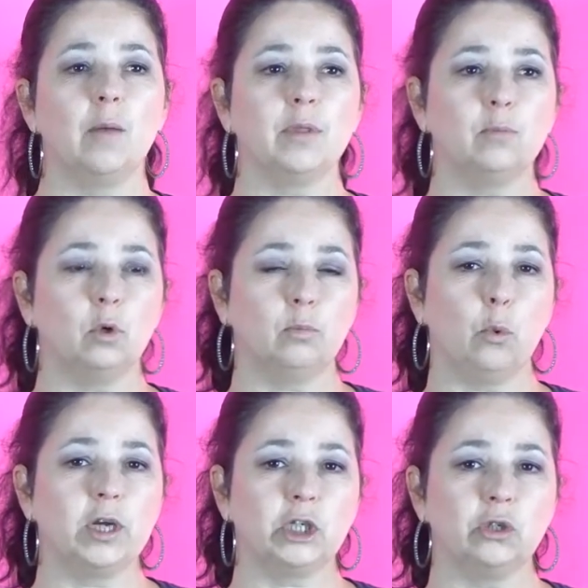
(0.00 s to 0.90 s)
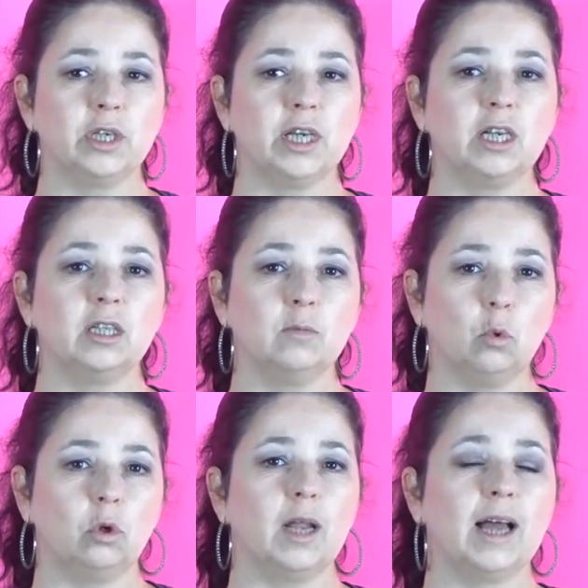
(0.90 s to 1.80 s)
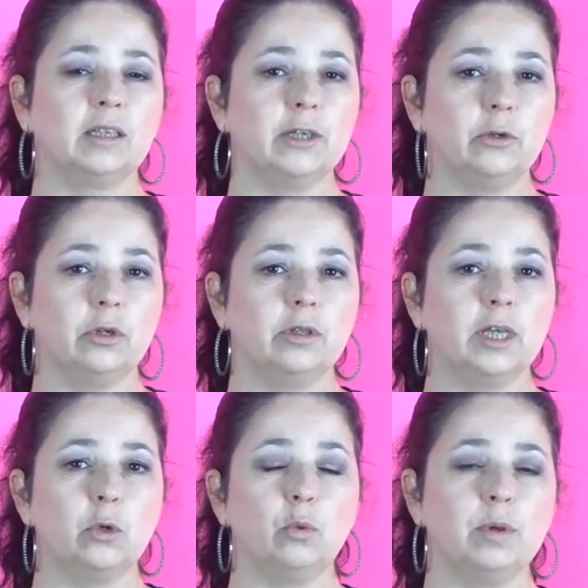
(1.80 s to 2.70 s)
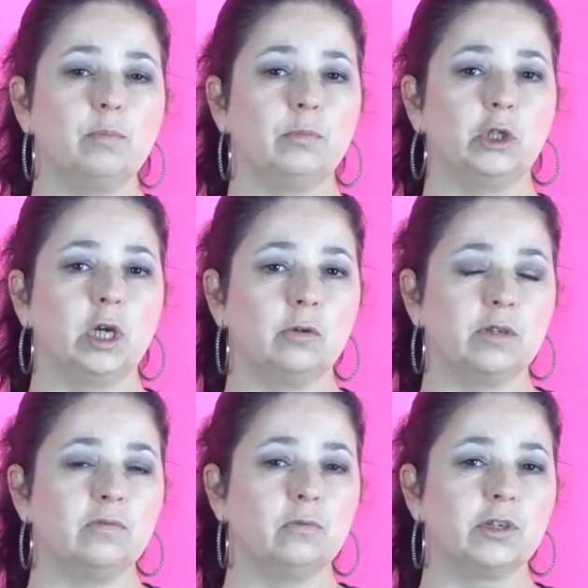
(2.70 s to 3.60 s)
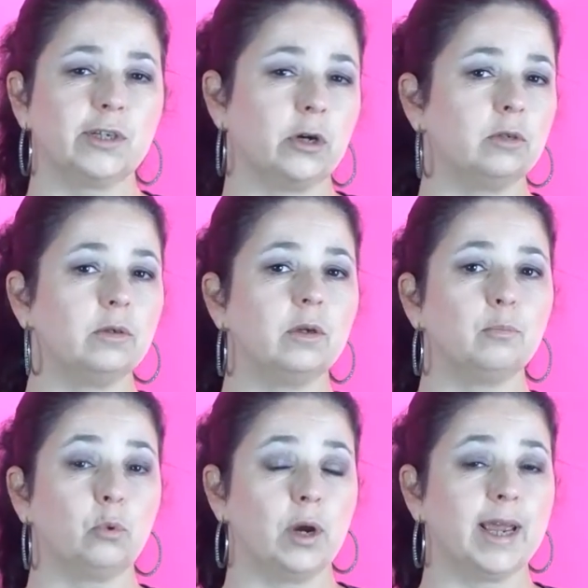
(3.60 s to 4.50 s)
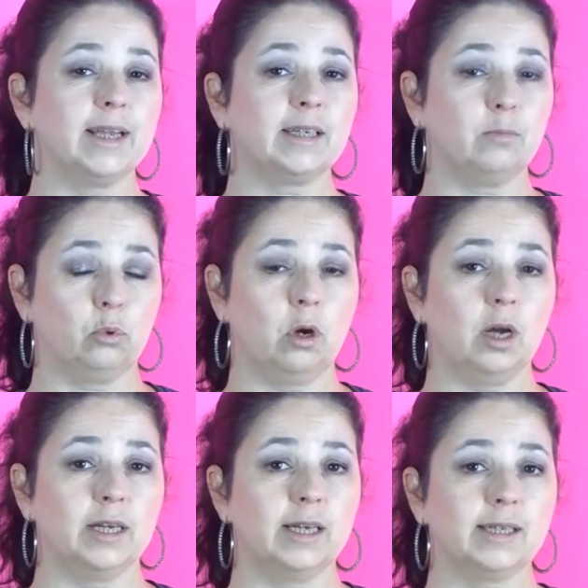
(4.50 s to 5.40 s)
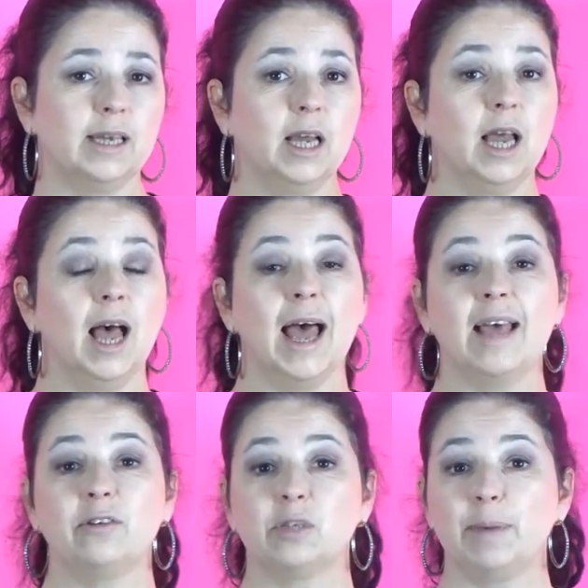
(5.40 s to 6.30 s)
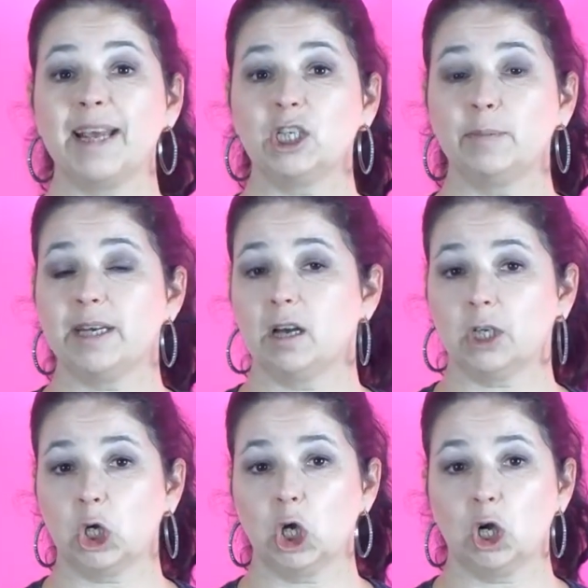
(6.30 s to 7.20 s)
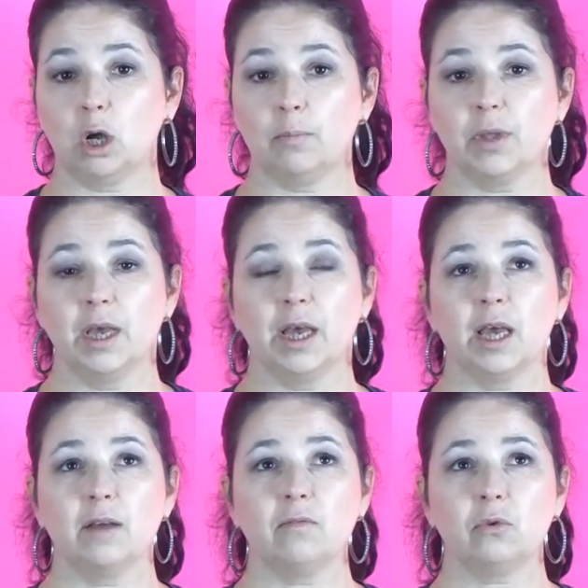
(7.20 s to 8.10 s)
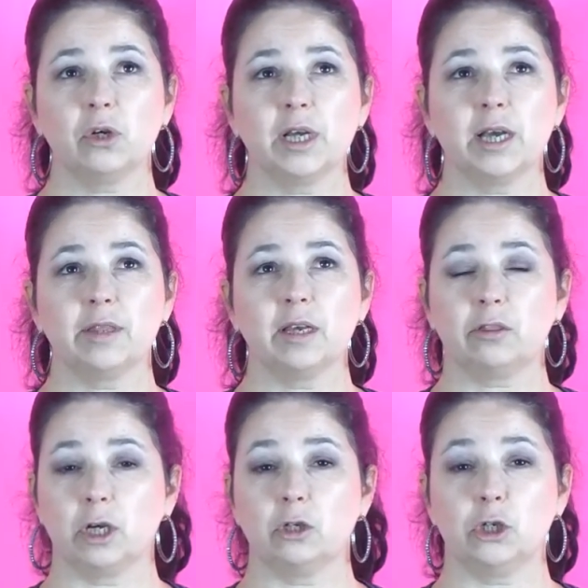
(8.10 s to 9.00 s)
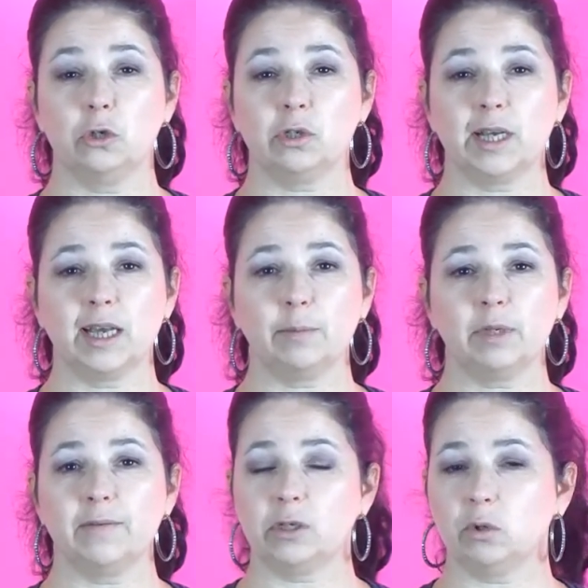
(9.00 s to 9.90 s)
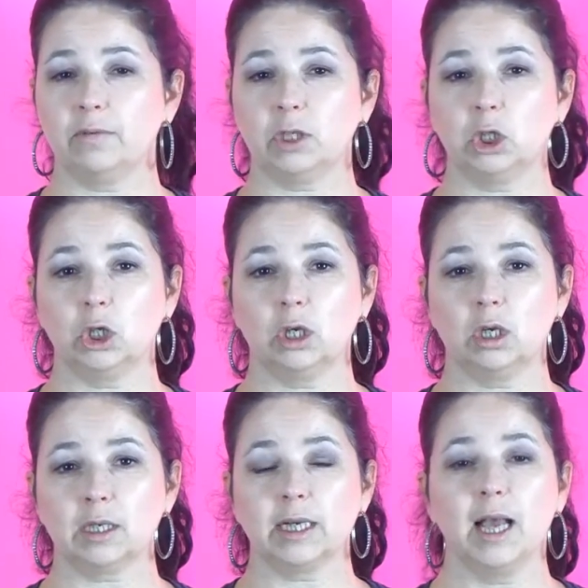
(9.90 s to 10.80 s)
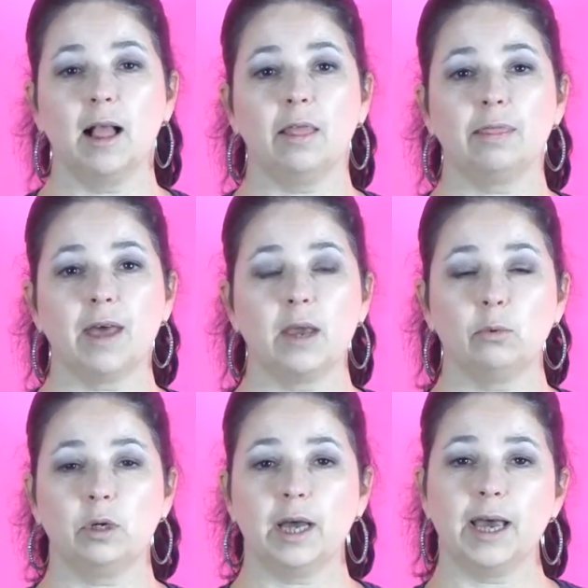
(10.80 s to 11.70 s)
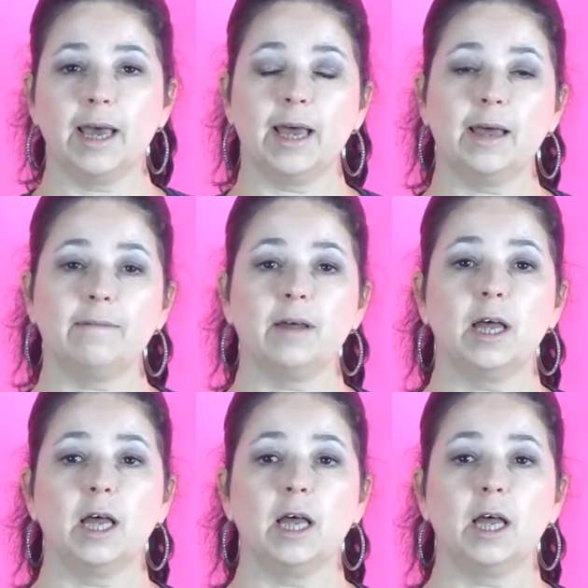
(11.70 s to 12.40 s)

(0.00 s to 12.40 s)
the more points you get and the more likelihood that you'll be chosen for certain brands and products. And there's PinchMe.com. Every, I think, third Tuesday, I believe, at 12 o'clock, they will have